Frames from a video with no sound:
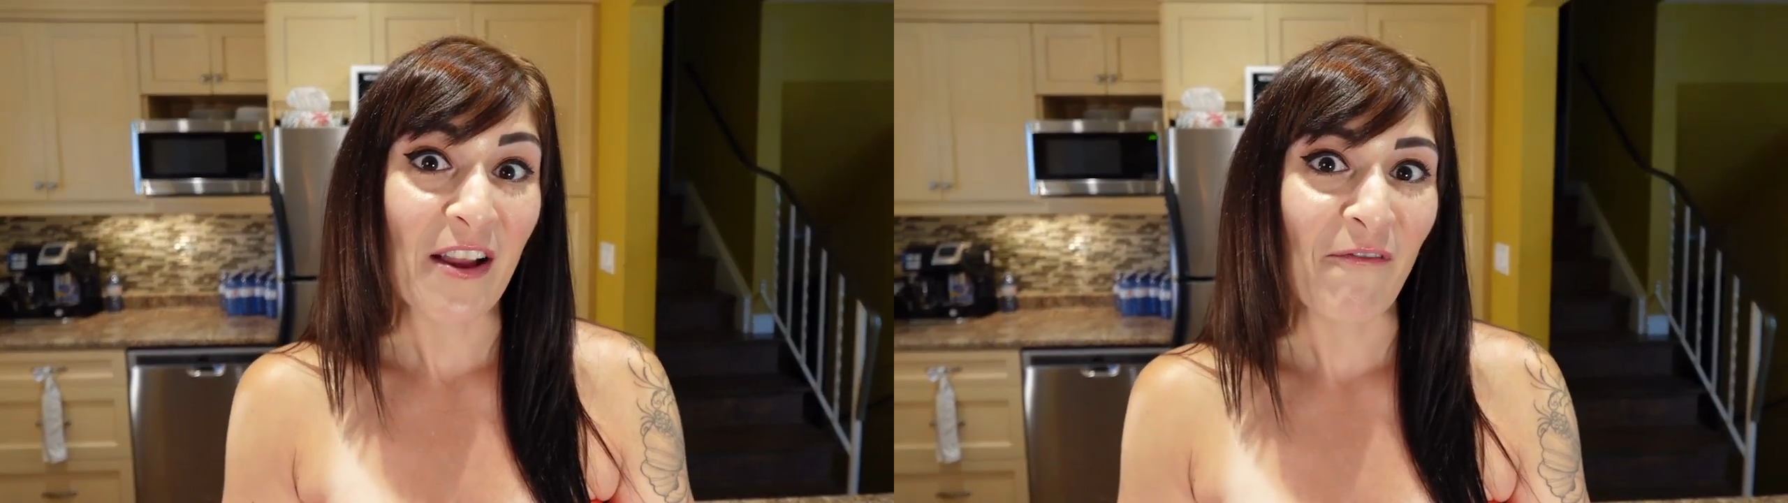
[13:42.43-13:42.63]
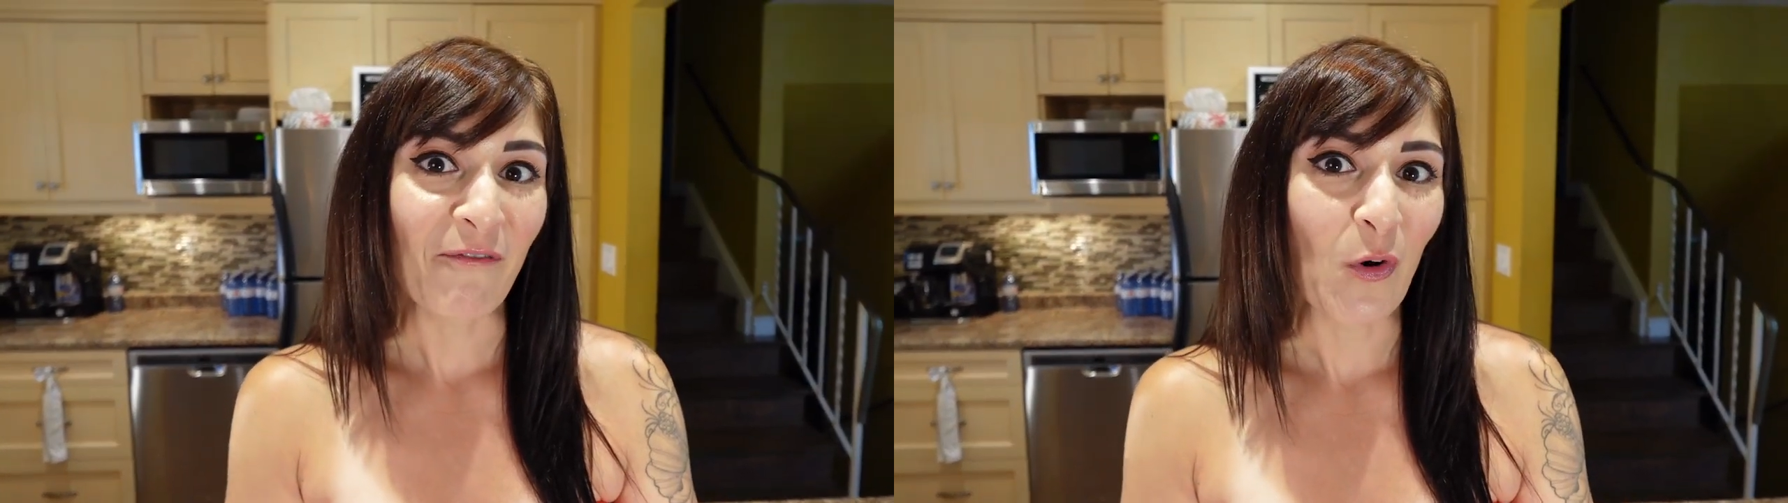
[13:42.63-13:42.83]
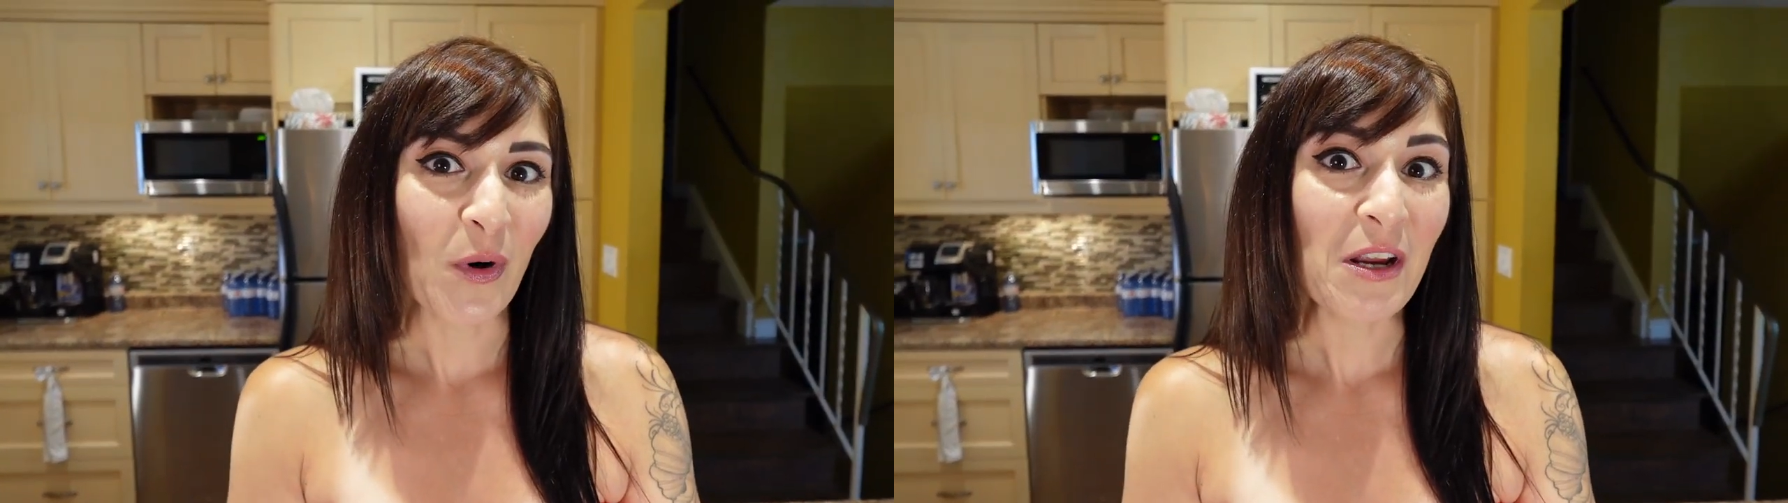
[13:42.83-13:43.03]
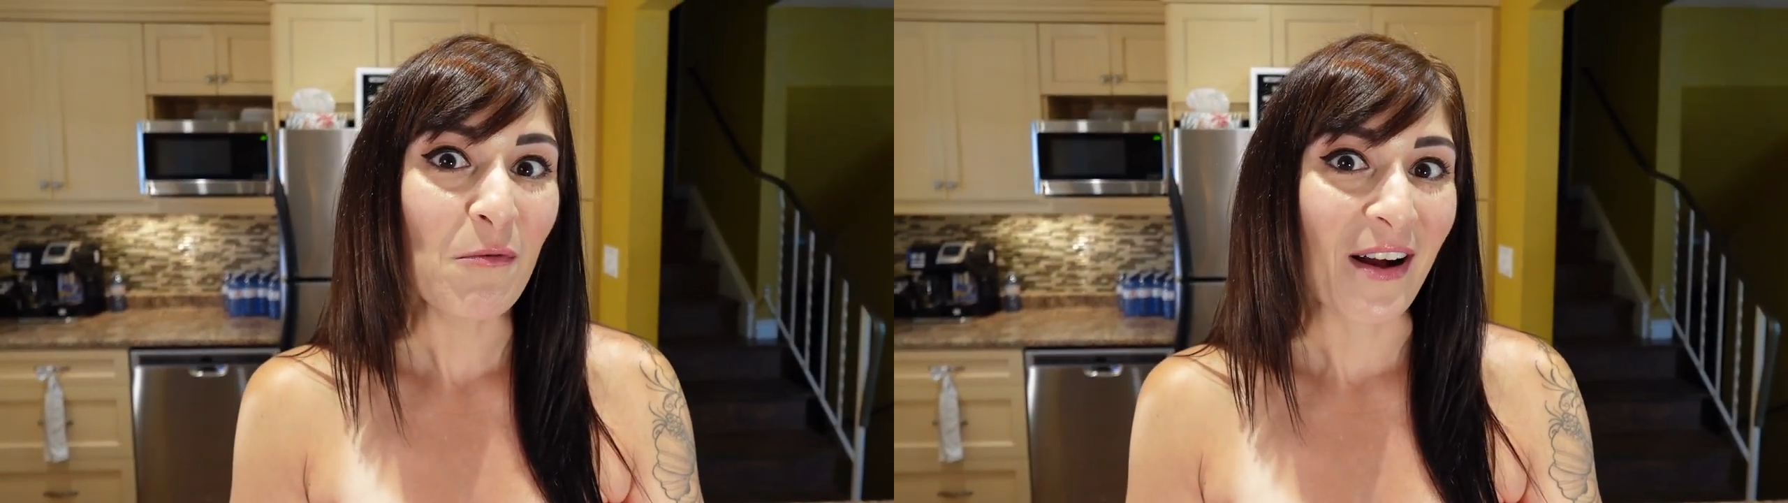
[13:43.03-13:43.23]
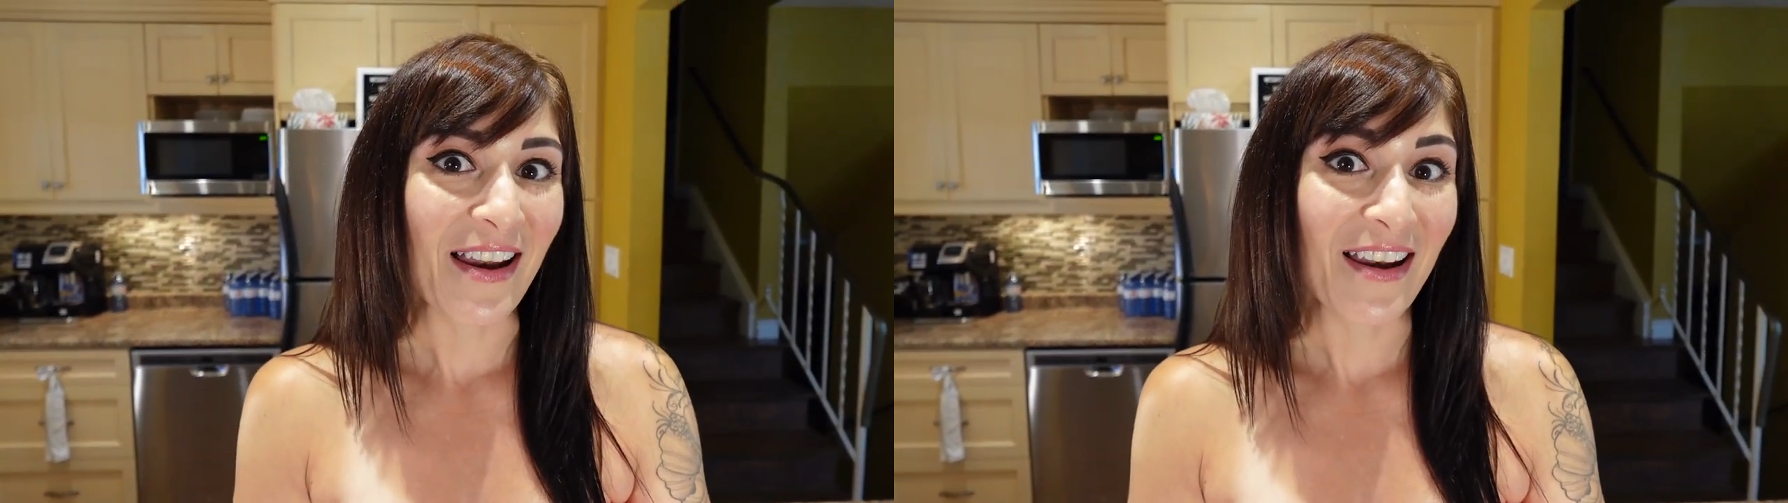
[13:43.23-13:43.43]
and
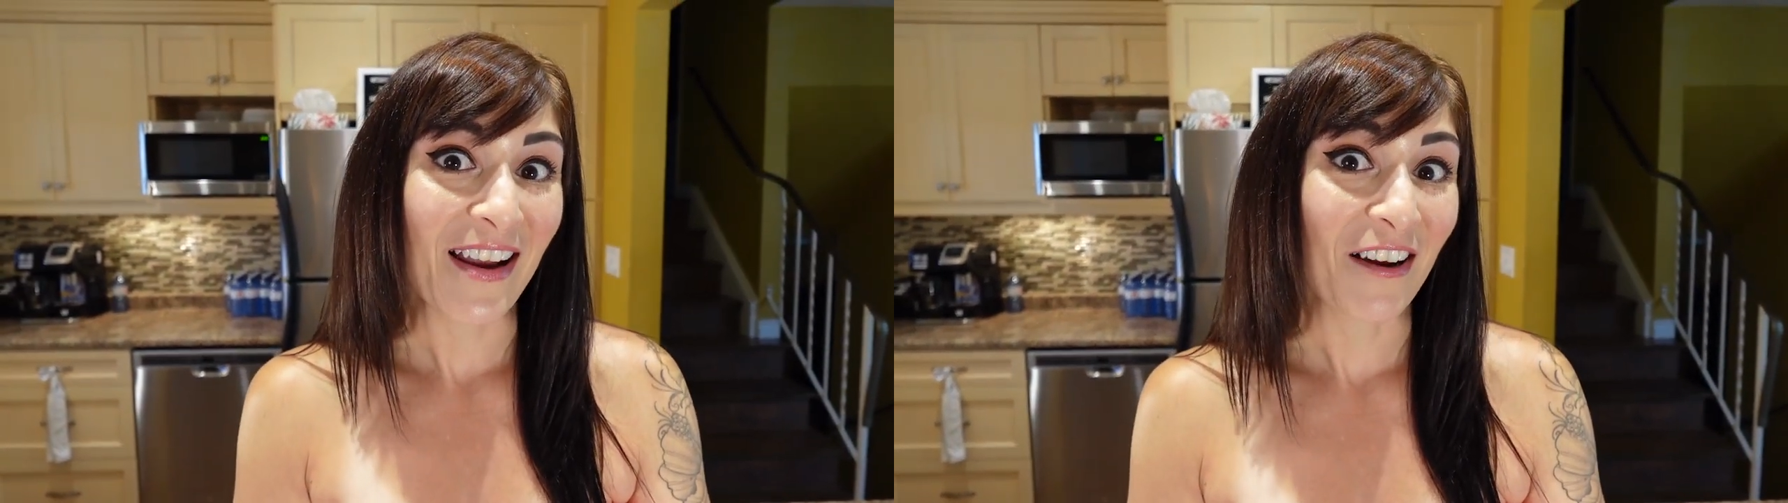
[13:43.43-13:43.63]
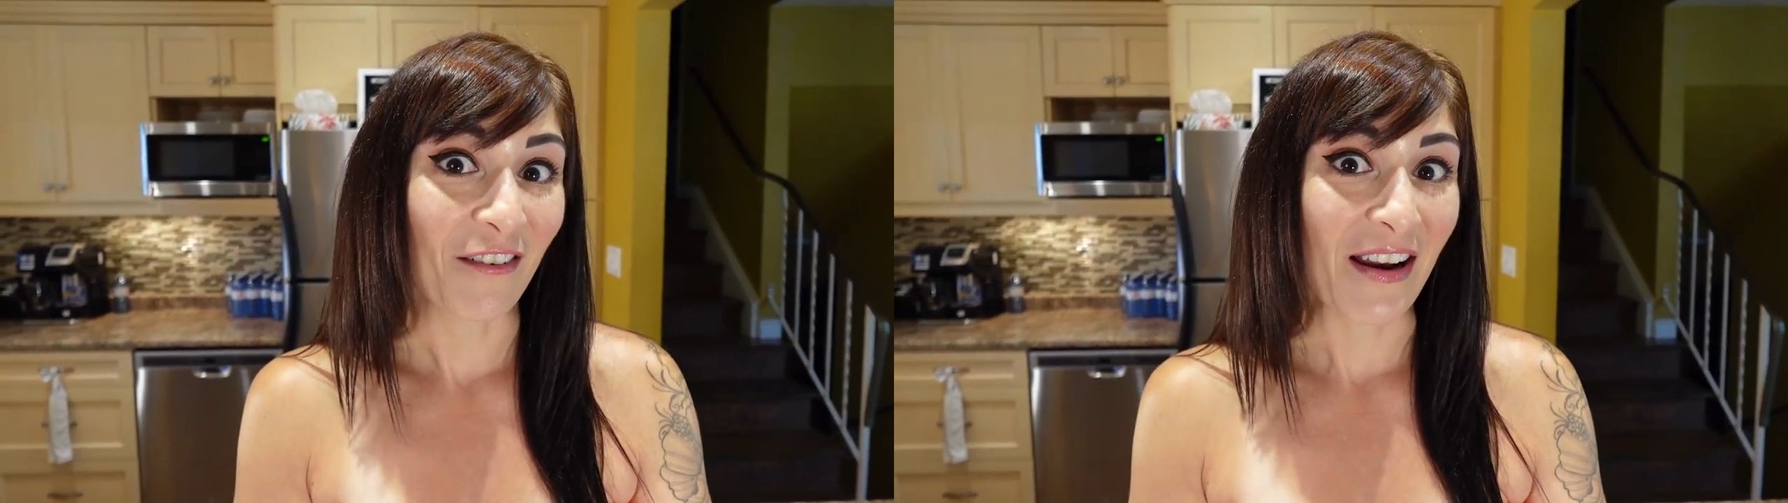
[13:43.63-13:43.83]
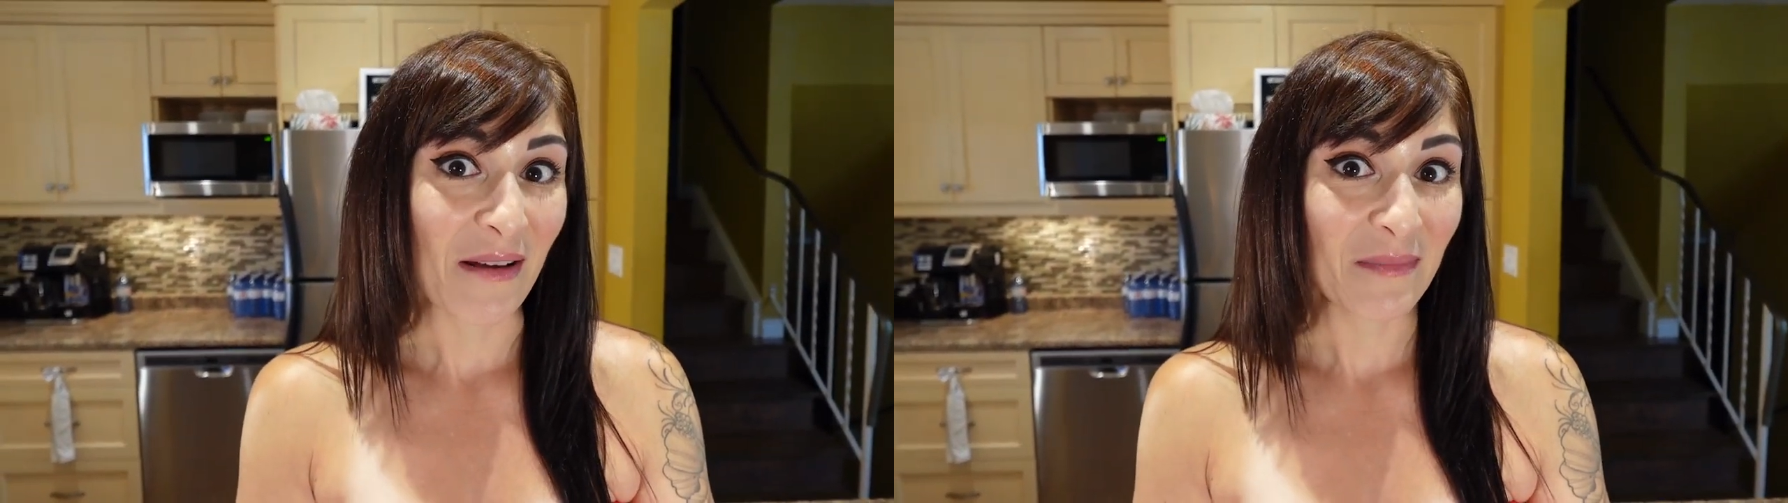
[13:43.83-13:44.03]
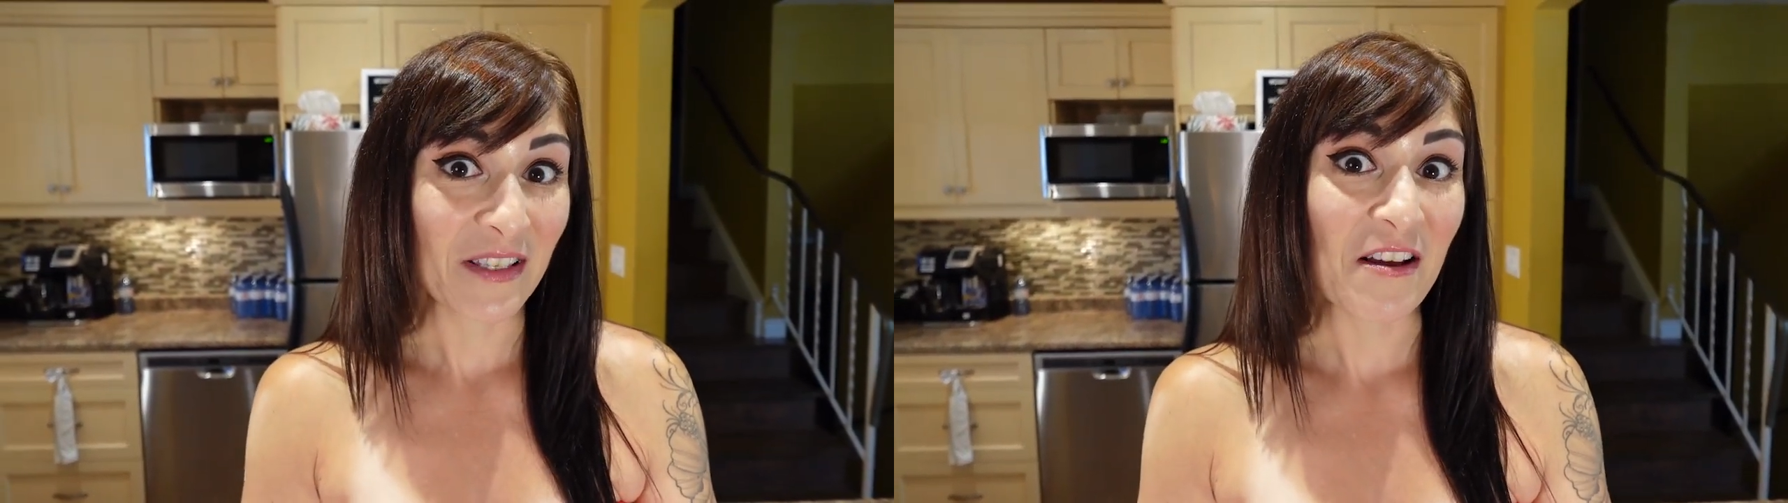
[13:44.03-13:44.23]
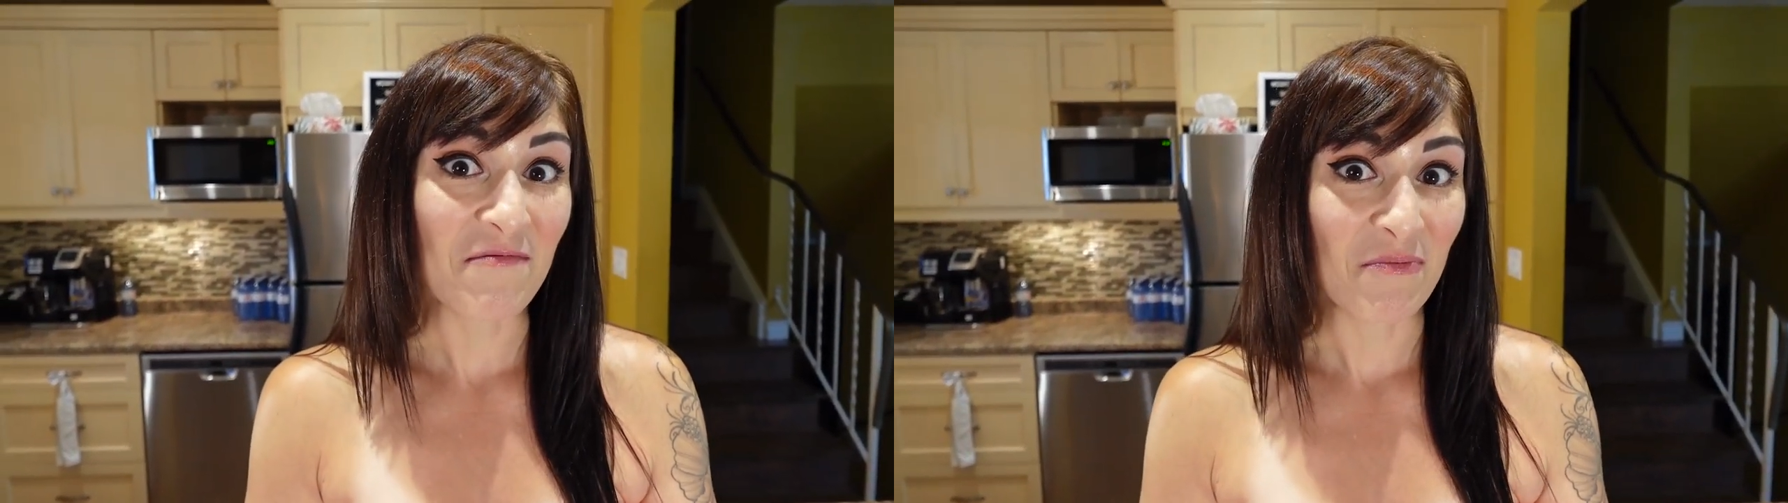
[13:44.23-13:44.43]
41 grams
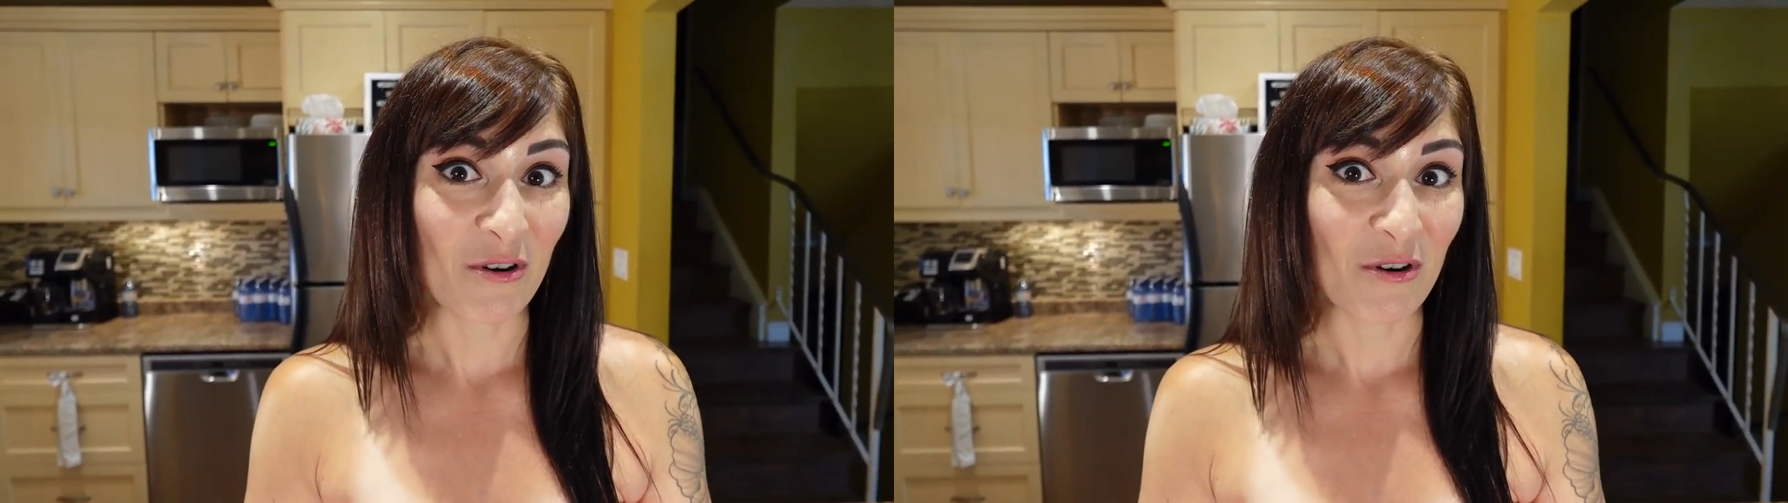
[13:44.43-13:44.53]
of